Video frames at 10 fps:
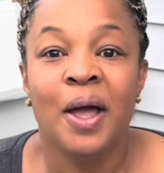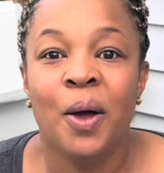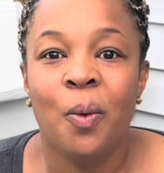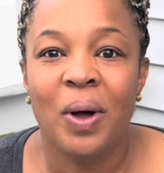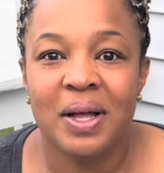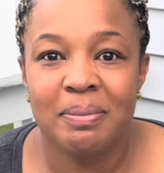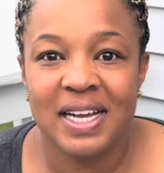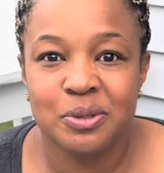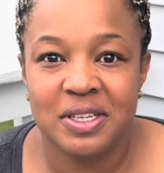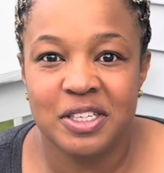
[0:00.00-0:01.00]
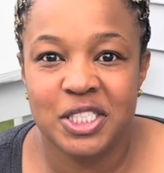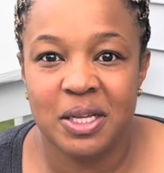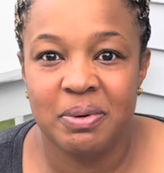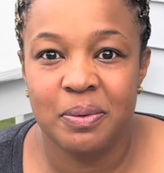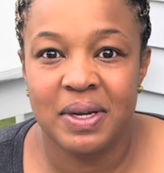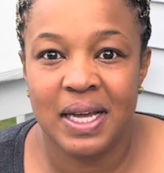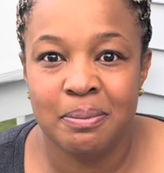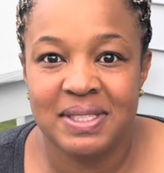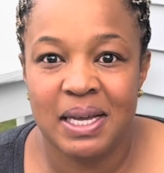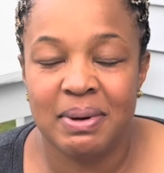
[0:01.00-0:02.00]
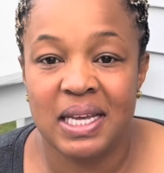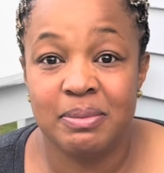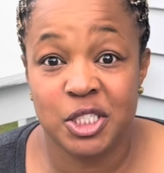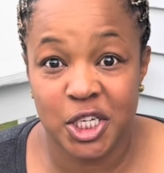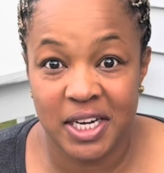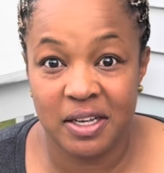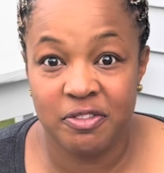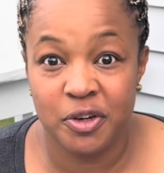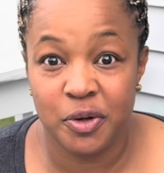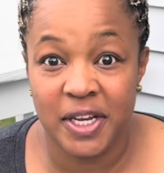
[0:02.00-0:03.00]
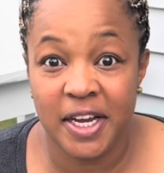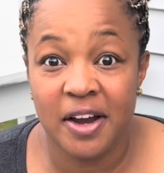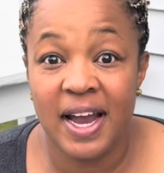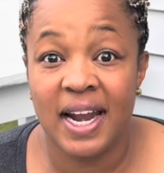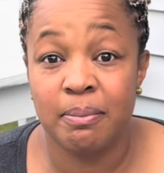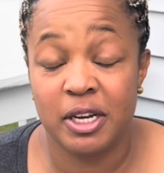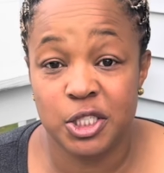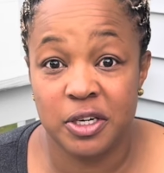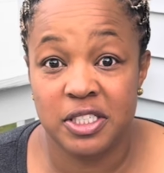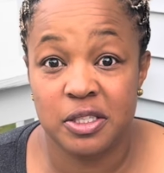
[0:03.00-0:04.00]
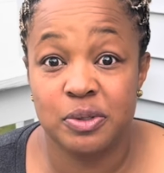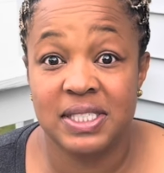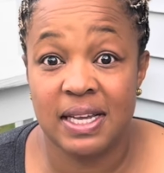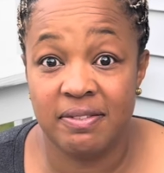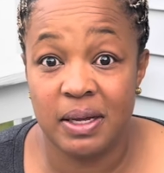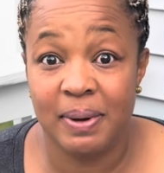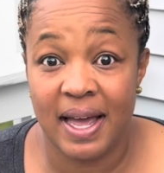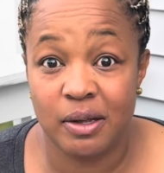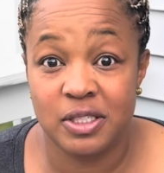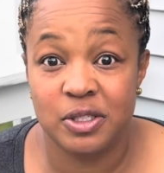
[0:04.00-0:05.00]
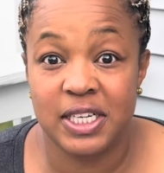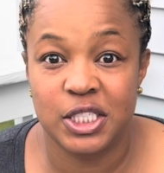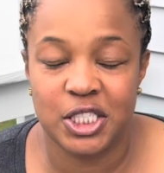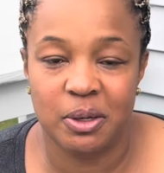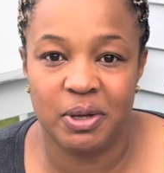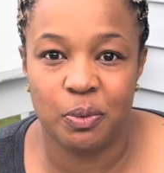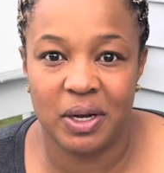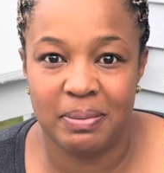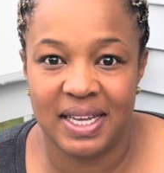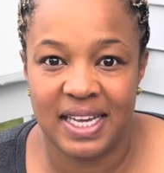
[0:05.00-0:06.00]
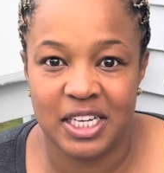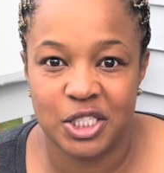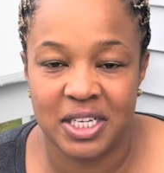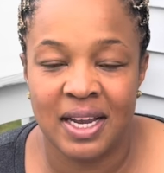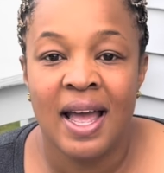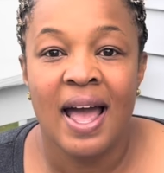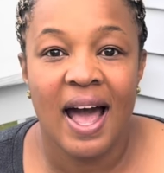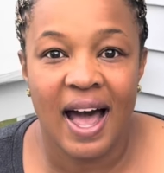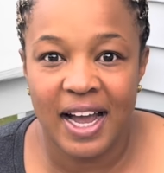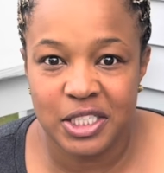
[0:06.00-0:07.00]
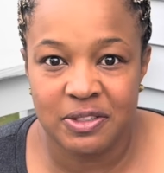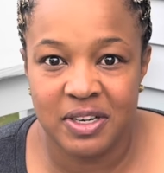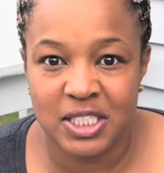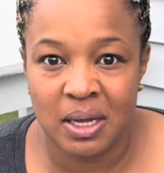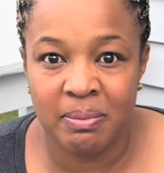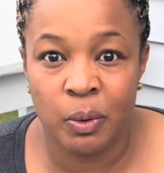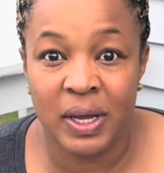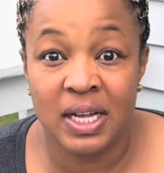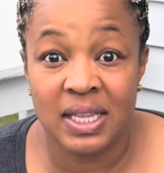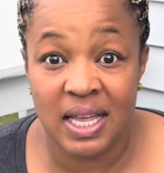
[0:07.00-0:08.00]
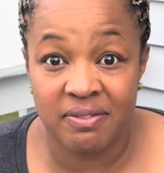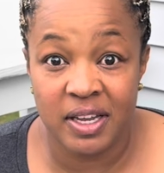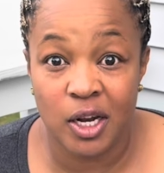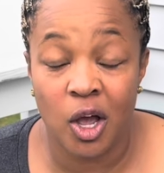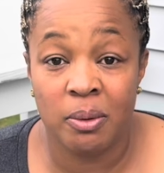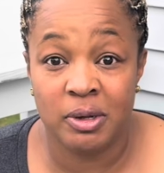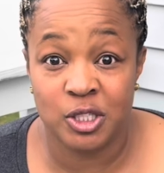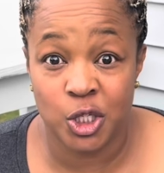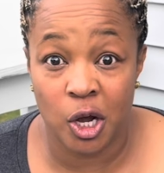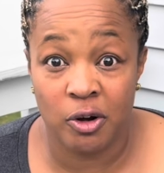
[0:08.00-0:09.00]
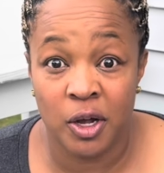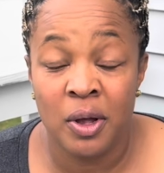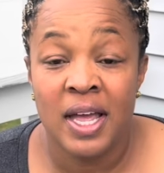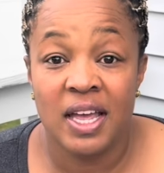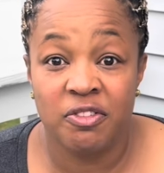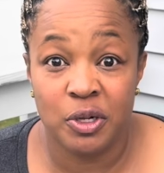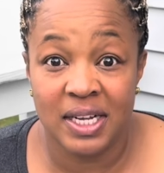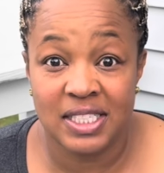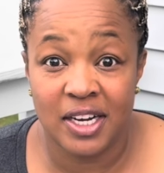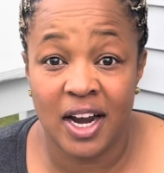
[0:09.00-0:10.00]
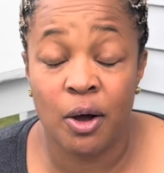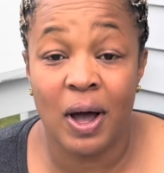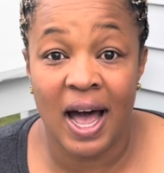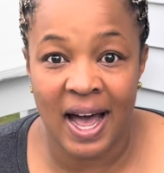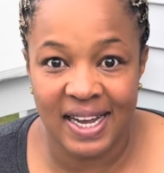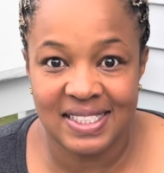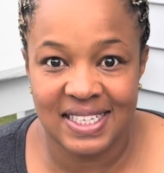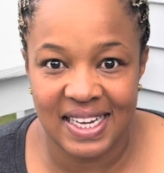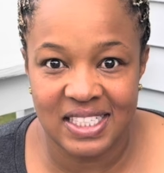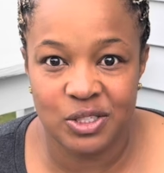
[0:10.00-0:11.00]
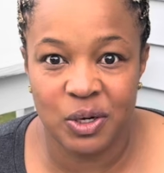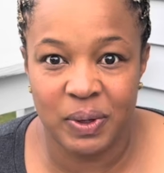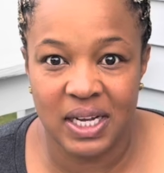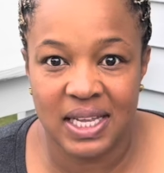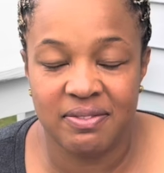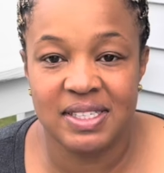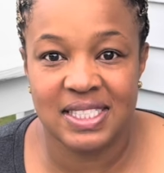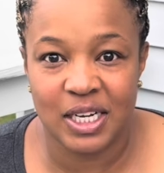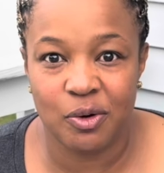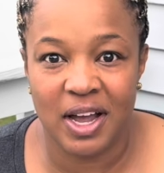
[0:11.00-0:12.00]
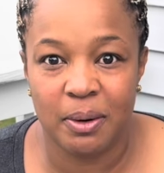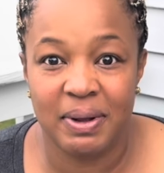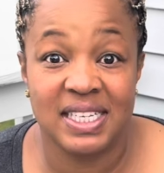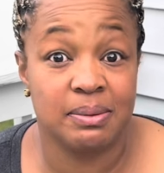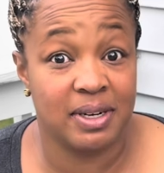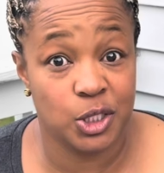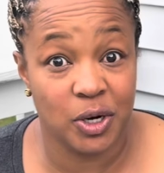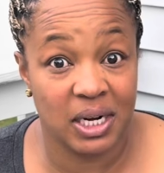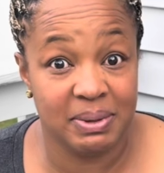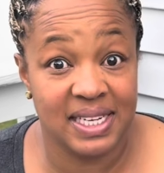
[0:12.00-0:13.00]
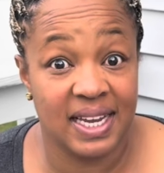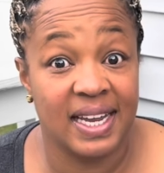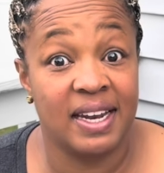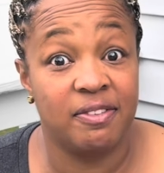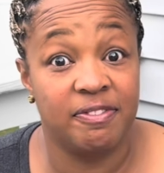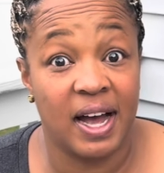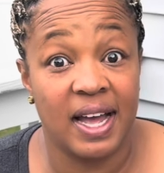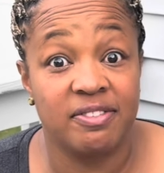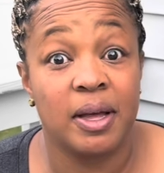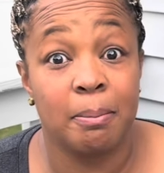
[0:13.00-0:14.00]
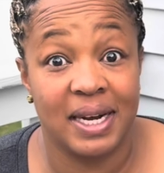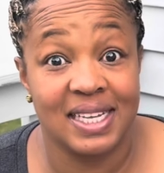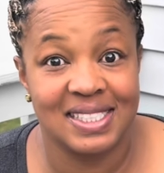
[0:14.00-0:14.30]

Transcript: Welcome back to another GLP-1 update. My name is Shayna if you're new here, and I'm on a journey to lose 70 pounds using the GLP-1 medication. I just finished up my week 11 on Mounjaro. If you'd like to hear how I did during week 11, stick around because I'm going to try to be done in 5 minutes.